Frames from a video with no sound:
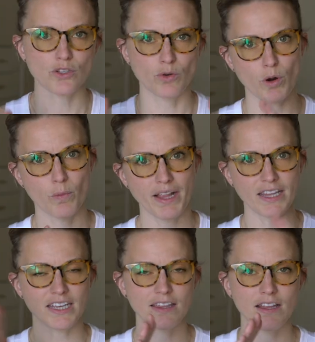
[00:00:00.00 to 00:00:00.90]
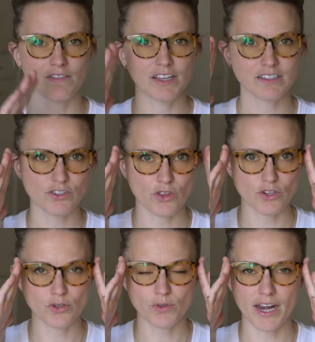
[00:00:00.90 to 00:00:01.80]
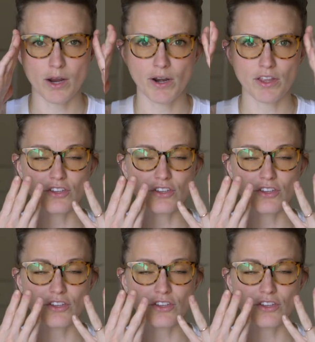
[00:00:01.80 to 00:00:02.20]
So Roebelling and Lovelace are the two that I wear.